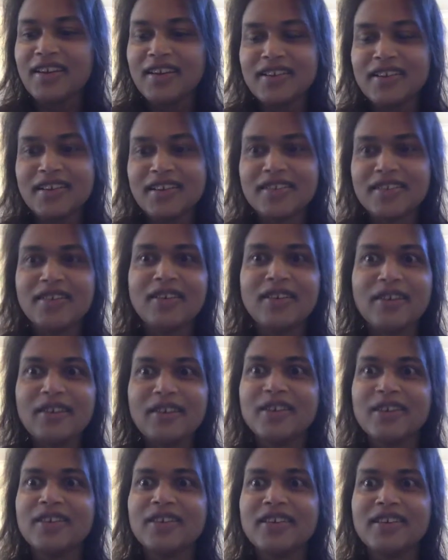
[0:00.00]
these are
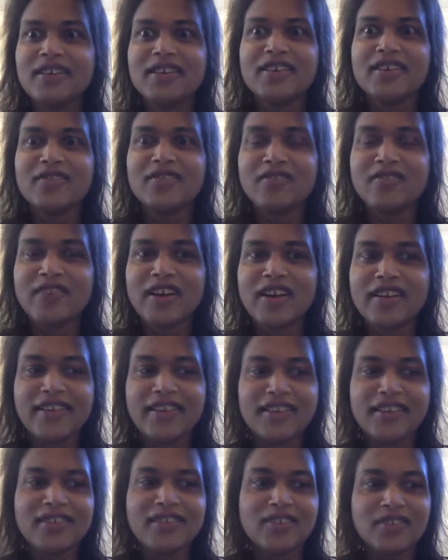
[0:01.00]
all
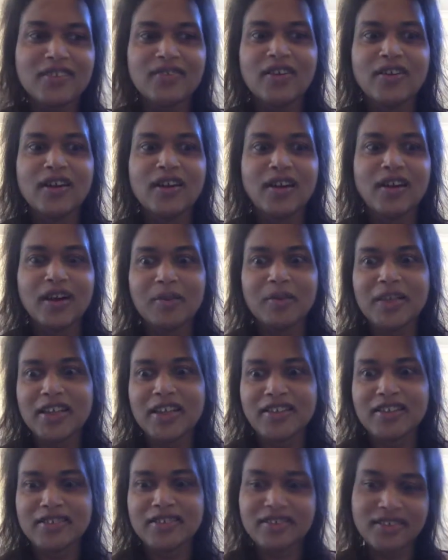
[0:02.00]
variants of
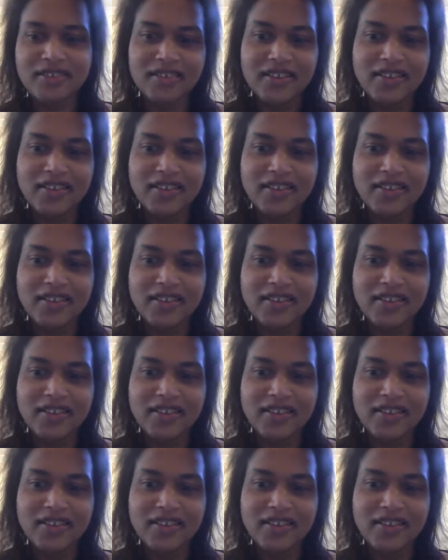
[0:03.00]
hominids.